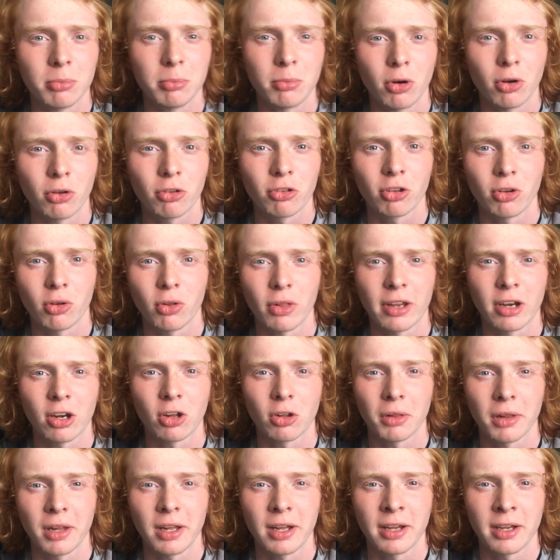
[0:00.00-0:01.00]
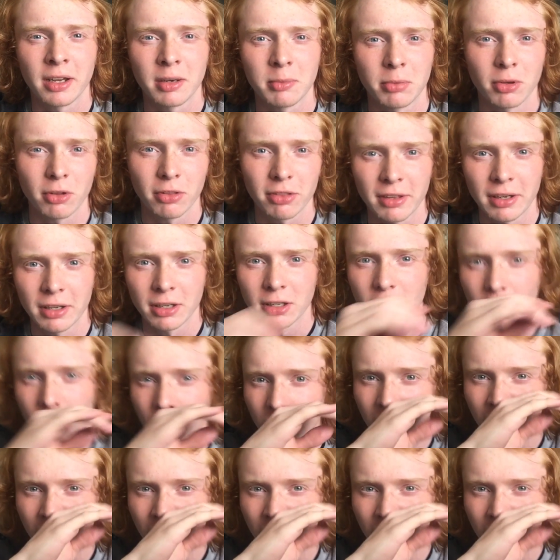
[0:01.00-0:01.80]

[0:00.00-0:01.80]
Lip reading: more so than online, but thank you